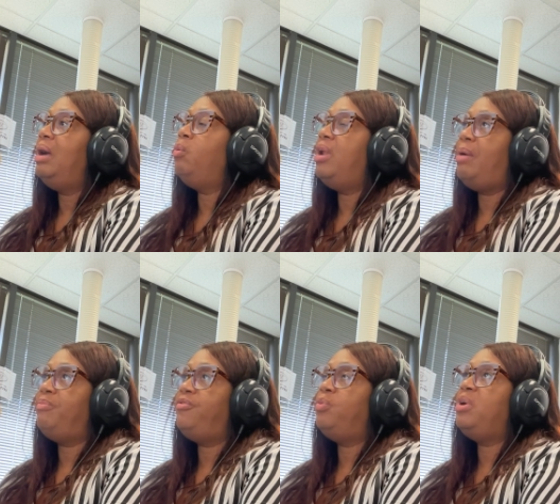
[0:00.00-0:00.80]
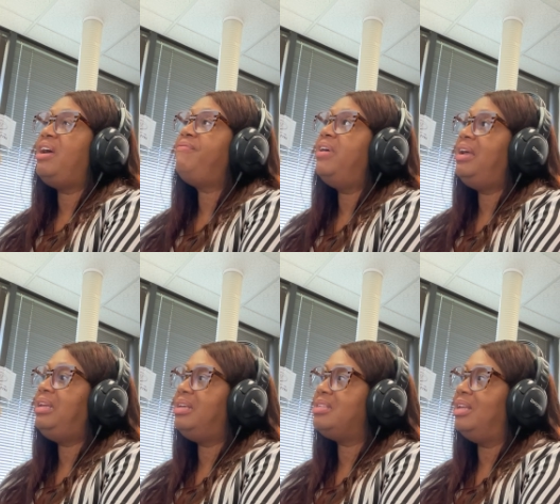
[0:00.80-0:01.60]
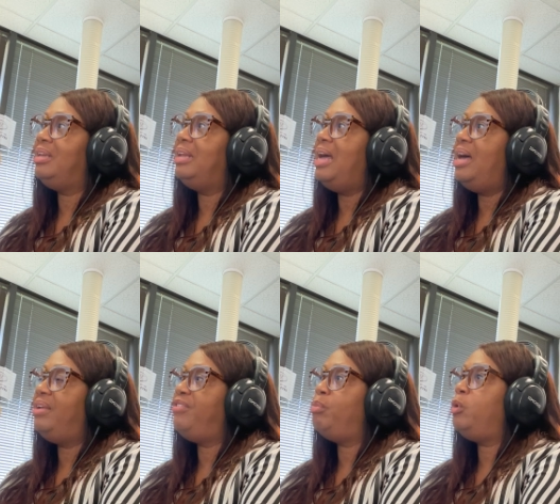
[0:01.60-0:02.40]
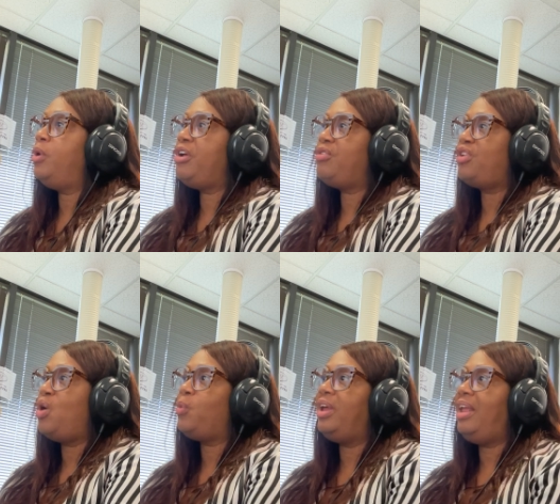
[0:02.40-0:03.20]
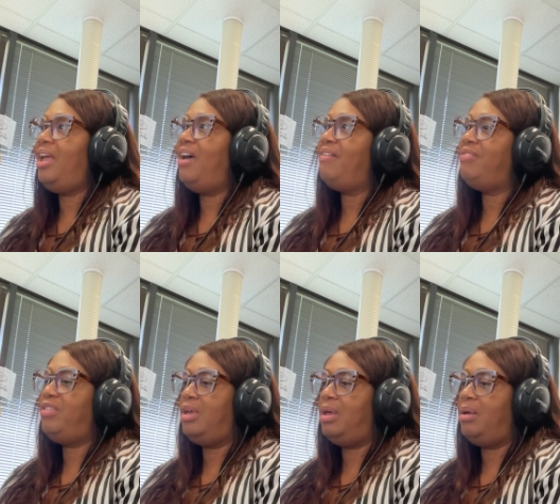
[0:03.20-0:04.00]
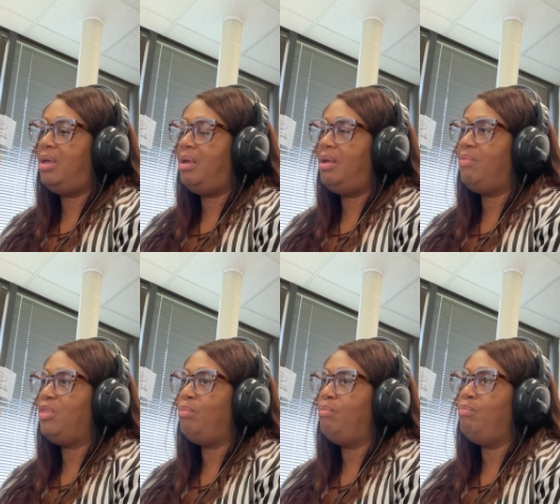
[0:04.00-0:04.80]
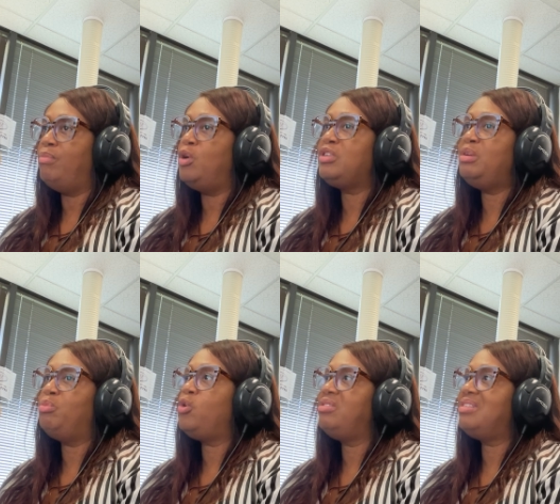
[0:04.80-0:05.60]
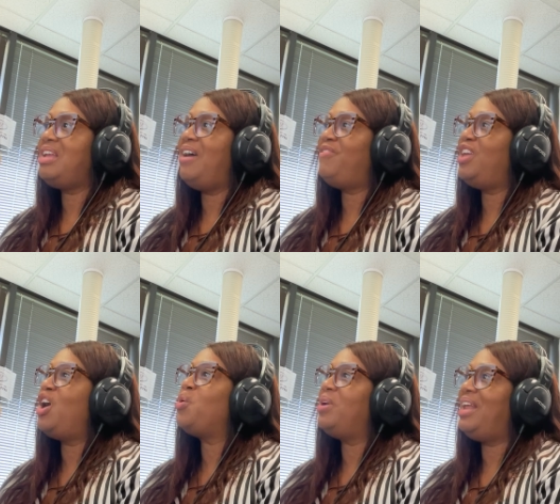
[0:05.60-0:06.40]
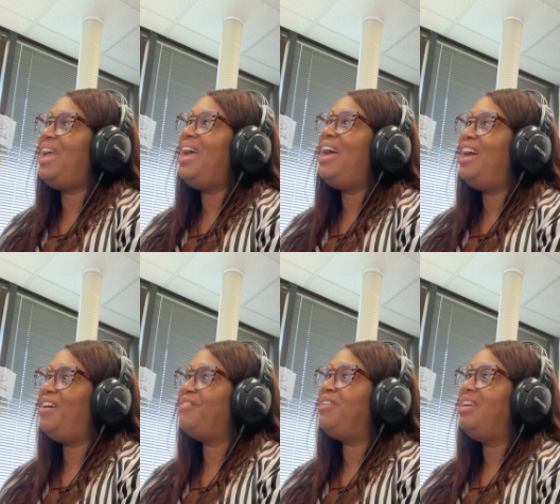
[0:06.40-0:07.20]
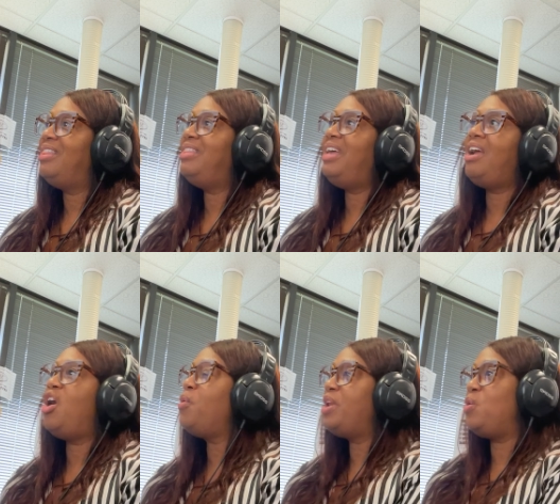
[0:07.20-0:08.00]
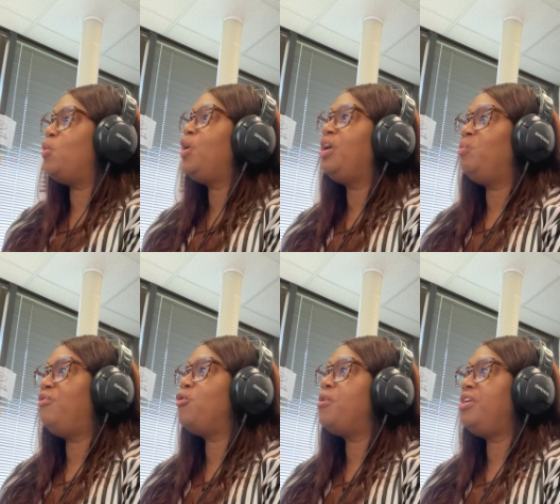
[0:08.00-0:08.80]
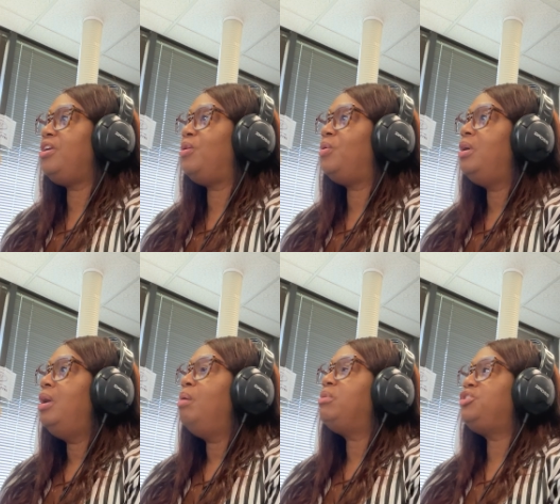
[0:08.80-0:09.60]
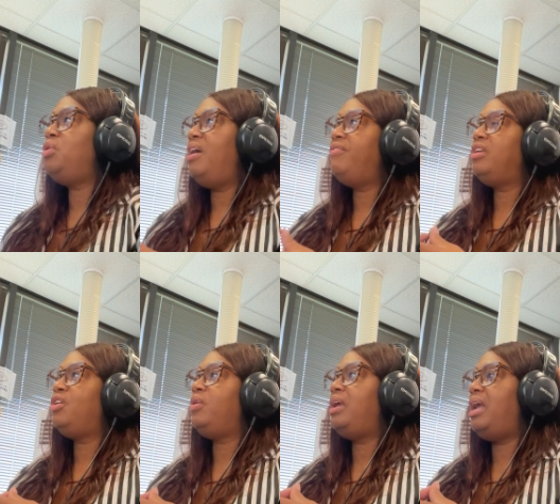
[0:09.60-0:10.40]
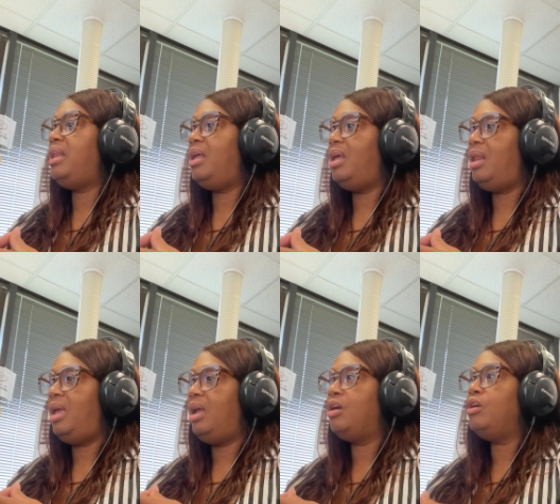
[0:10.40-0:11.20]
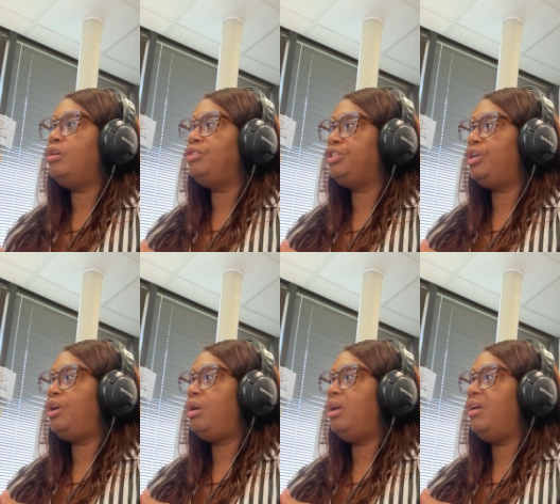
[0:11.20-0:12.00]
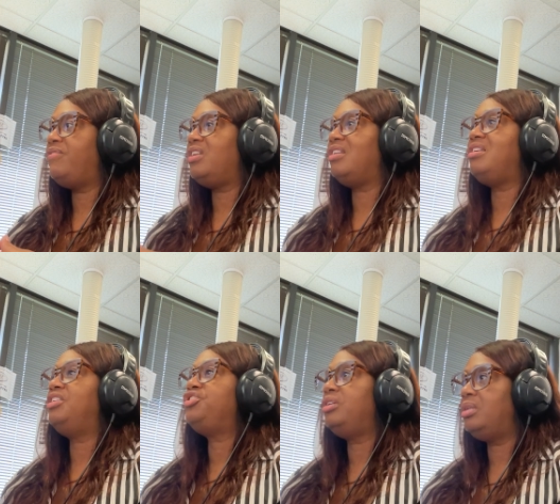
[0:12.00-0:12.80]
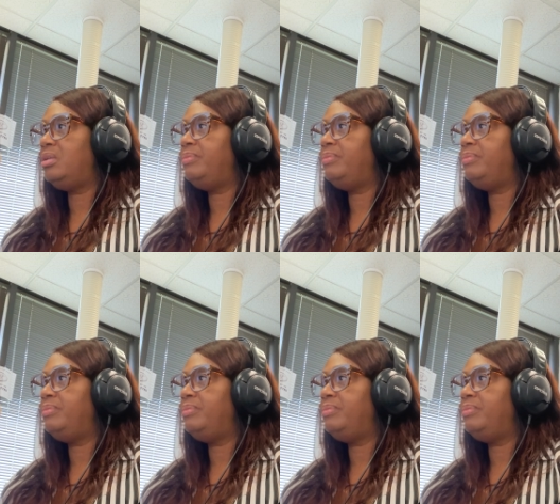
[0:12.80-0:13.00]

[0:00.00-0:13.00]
What I'm what I find is a lot of employers already have the the most important staff they already have. Okay. They are already working for you. Okay. But you haven't created a culture of succession.